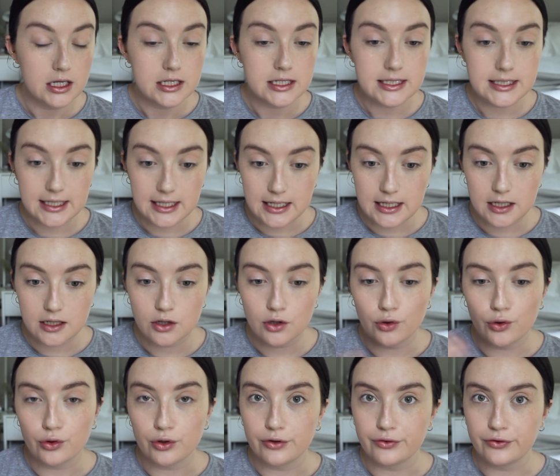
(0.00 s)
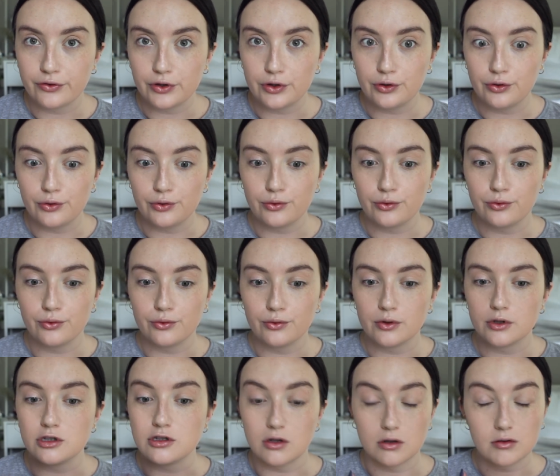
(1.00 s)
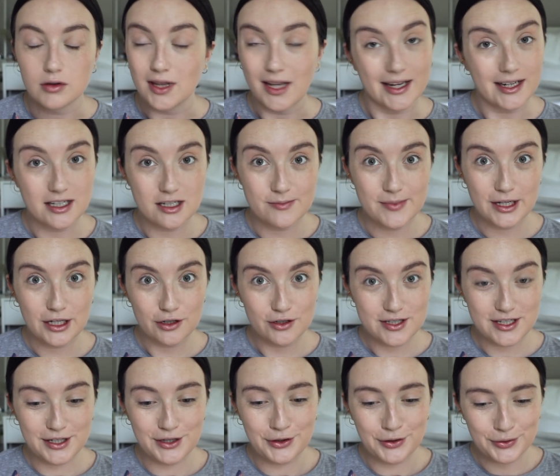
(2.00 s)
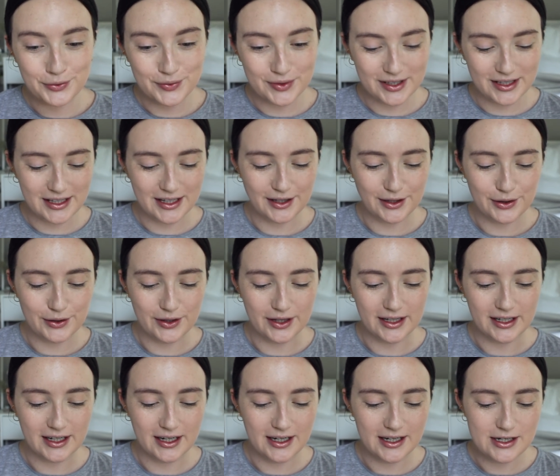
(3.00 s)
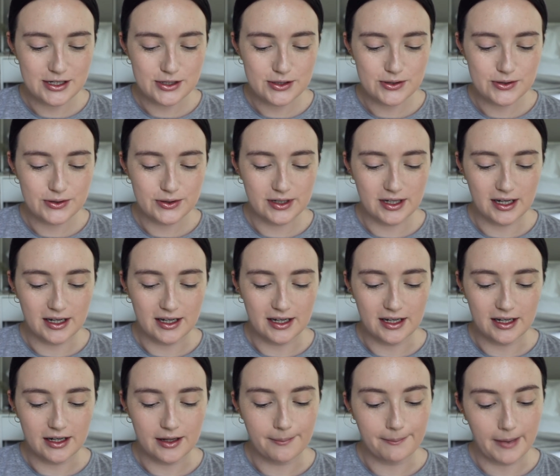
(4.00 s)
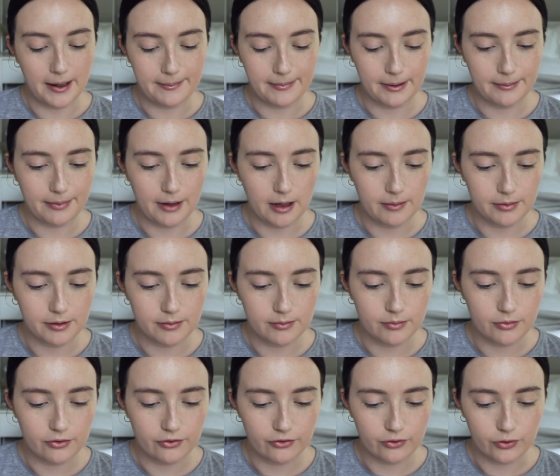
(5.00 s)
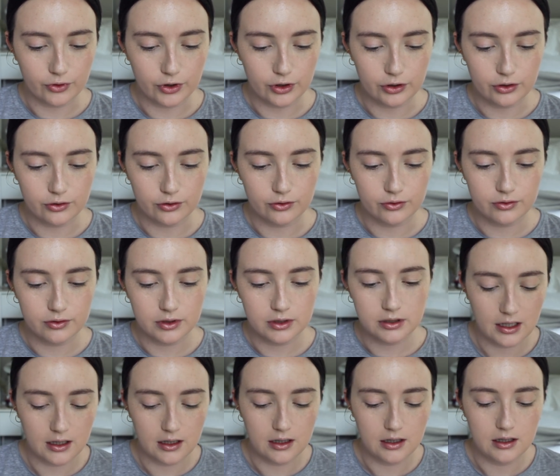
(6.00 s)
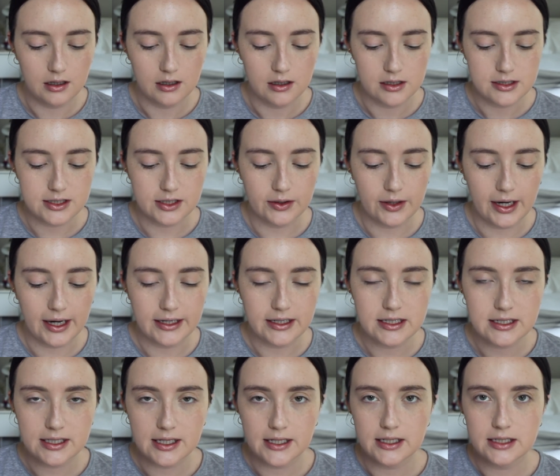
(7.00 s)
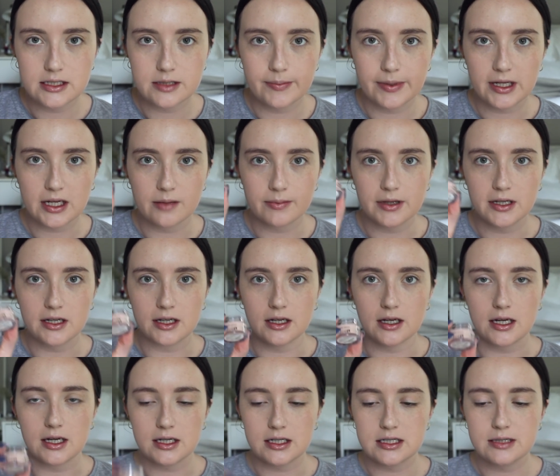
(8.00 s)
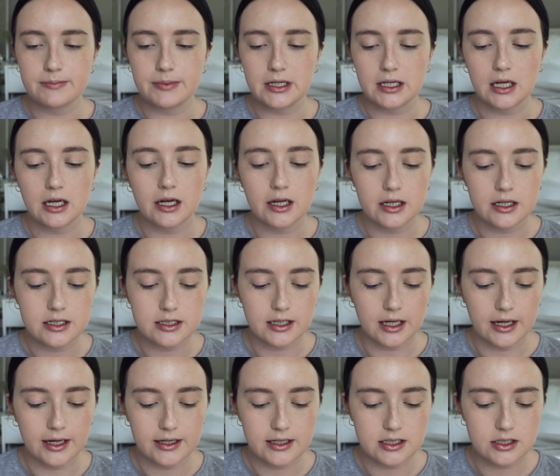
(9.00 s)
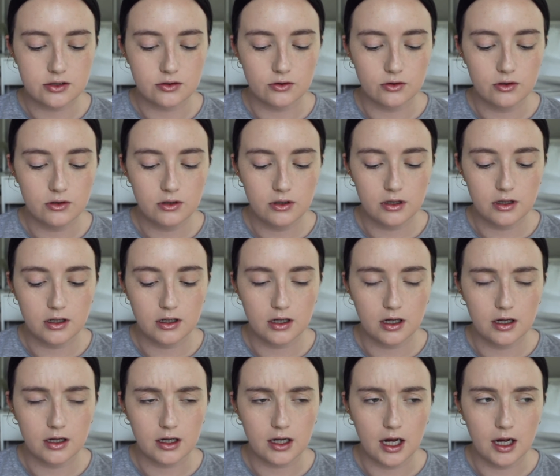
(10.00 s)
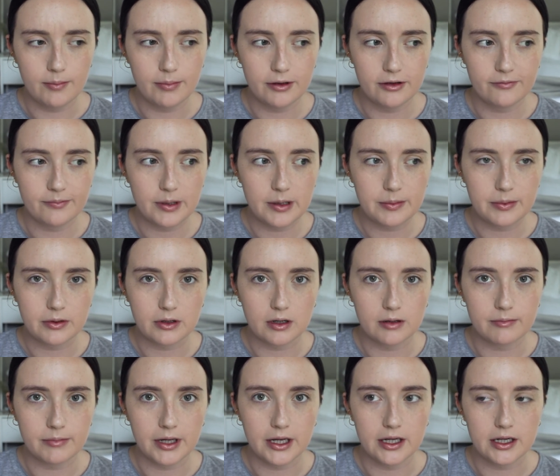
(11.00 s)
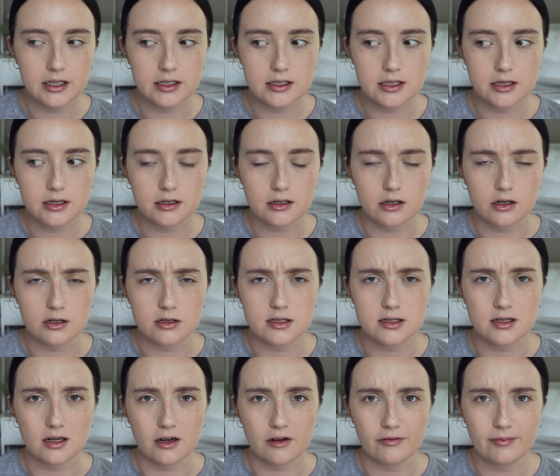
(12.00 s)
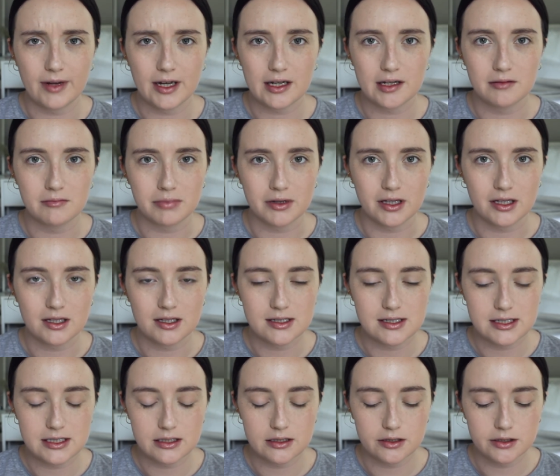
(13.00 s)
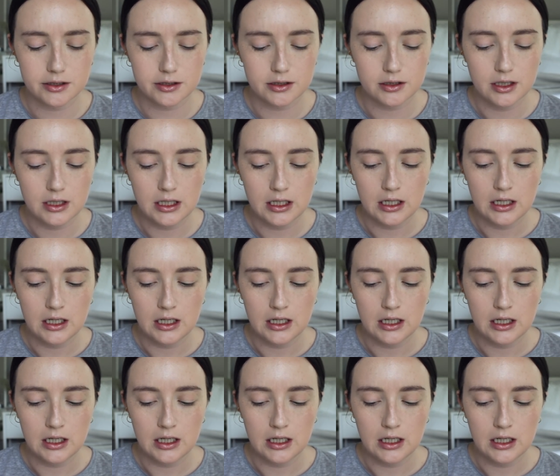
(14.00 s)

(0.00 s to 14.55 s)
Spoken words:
skin, or if you don't like to make your skin look really yellow like I do, it might be a problem for you. So I decided to pick up the NYX because I saw a couple of people compared it to the NARS Soft Matte Complete Concealer.